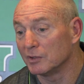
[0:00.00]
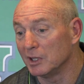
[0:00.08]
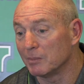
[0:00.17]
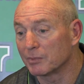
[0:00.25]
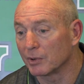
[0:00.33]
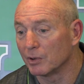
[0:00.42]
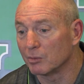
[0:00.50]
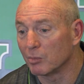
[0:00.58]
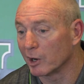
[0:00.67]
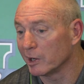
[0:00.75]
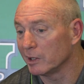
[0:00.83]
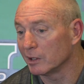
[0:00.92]
deep throw to
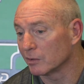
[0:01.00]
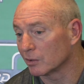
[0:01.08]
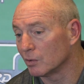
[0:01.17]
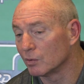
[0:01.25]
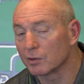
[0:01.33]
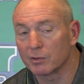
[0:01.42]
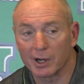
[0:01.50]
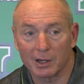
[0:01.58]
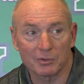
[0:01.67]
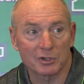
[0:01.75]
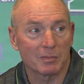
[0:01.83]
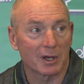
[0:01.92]
Brady on the corner
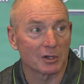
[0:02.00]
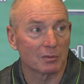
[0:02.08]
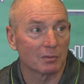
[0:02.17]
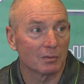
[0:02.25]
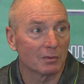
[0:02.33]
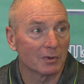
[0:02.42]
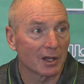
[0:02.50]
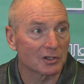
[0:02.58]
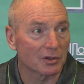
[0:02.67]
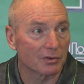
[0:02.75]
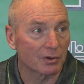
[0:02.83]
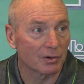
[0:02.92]
route was about as
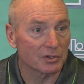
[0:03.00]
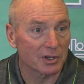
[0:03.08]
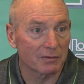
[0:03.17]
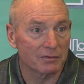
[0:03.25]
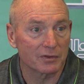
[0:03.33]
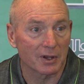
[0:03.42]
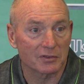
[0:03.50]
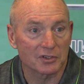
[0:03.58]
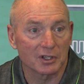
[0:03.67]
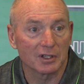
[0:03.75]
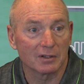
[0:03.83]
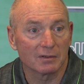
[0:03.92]
nice a throw as I've, I've
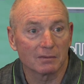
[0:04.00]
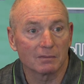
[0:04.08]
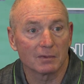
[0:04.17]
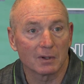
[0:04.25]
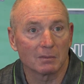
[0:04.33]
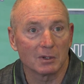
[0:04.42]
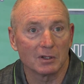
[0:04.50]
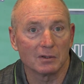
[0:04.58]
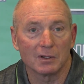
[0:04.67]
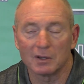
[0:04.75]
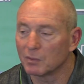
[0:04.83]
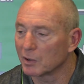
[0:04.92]
seen. I mean,
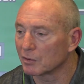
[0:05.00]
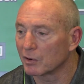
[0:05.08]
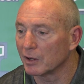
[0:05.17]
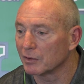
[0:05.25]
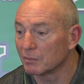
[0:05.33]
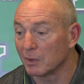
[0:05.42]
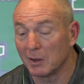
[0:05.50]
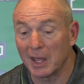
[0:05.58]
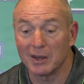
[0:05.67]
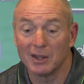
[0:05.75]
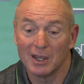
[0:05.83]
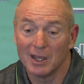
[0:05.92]
what a great and
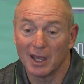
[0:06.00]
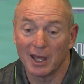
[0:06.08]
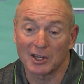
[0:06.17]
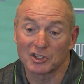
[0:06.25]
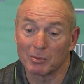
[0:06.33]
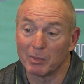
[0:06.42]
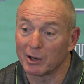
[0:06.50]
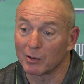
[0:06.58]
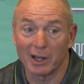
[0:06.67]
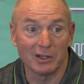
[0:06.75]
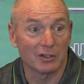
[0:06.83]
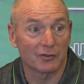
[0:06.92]
had had somebody
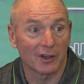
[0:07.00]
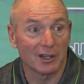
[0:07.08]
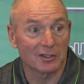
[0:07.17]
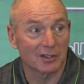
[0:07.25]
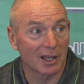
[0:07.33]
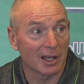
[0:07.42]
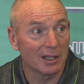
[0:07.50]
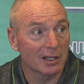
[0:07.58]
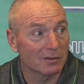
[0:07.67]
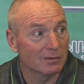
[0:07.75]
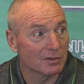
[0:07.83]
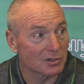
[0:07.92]
right in his face that got
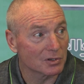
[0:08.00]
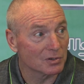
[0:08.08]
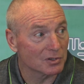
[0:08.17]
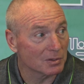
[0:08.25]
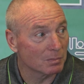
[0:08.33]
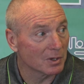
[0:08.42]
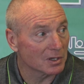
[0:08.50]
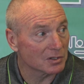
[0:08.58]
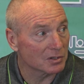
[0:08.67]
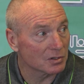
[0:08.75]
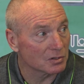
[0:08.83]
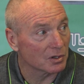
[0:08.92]
hit as soon as he as
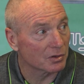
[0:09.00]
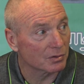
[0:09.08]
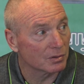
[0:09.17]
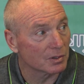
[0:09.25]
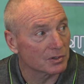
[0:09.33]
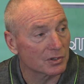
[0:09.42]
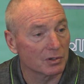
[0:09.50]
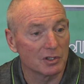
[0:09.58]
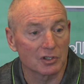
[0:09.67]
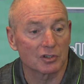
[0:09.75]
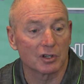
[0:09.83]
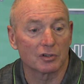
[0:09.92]
soon as he threw it. So he
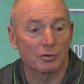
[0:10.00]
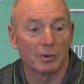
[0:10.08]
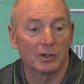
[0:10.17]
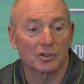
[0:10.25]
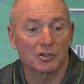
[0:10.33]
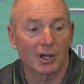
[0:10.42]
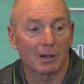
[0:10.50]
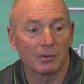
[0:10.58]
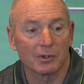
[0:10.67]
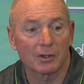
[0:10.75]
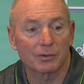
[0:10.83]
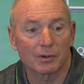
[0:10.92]
just did a tremendous job
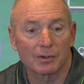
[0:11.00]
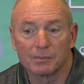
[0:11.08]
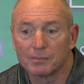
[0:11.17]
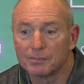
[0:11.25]
on that throw.